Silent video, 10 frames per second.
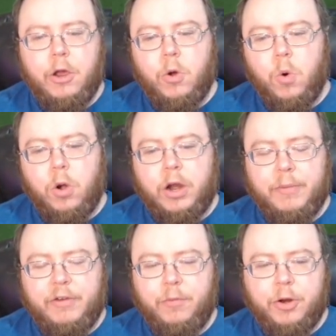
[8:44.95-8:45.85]
or
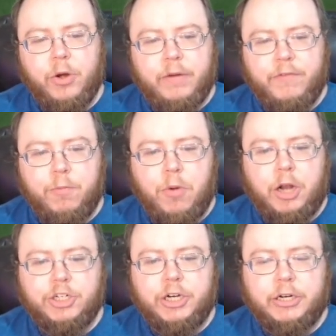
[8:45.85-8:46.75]
coming from a greenfield
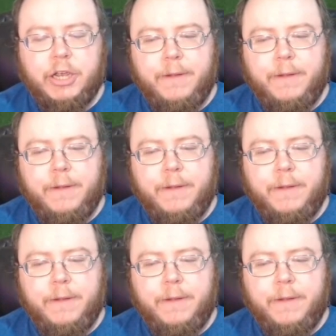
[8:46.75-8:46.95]
project,